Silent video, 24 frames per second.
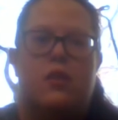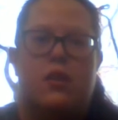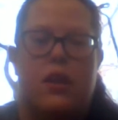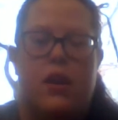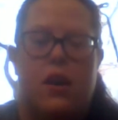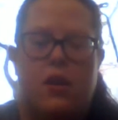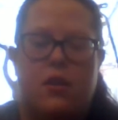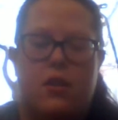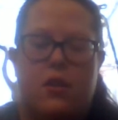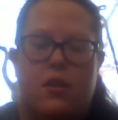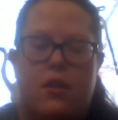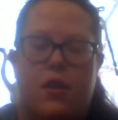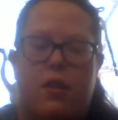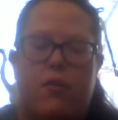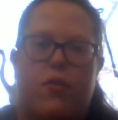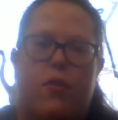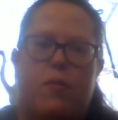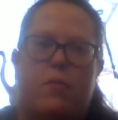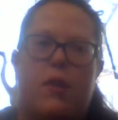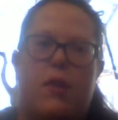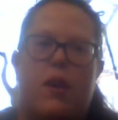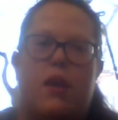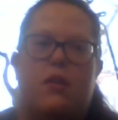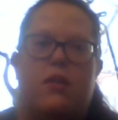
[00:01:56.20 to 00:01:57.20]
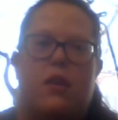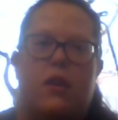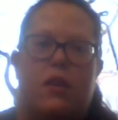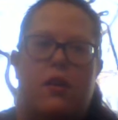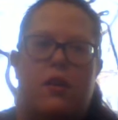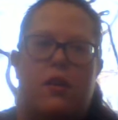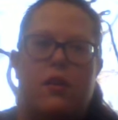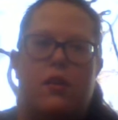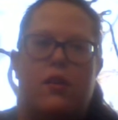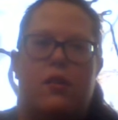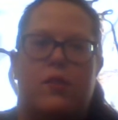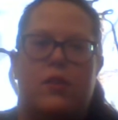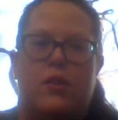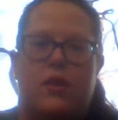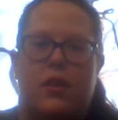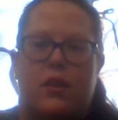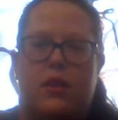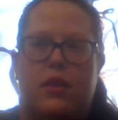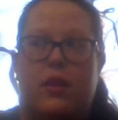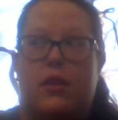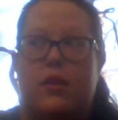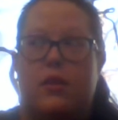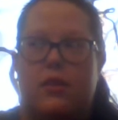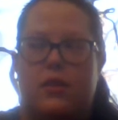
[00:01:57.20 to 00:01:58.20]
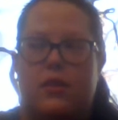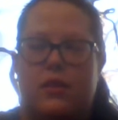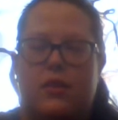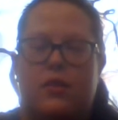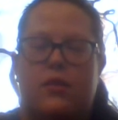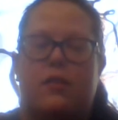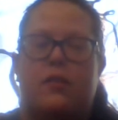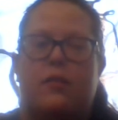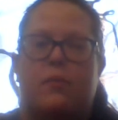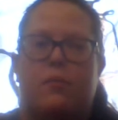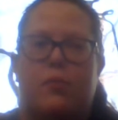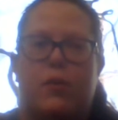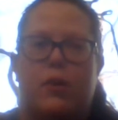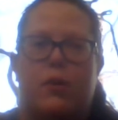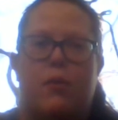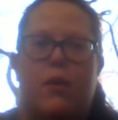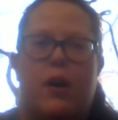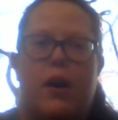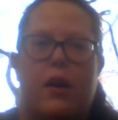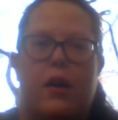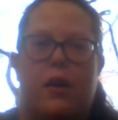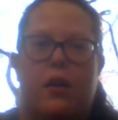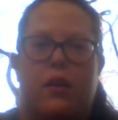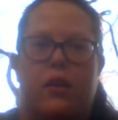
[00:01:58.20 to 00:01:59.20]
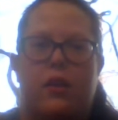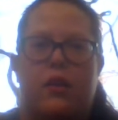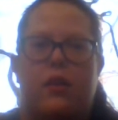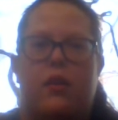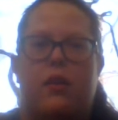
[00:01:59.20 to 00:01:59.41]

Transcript: So they all start from nothing, which I think is pretty wild.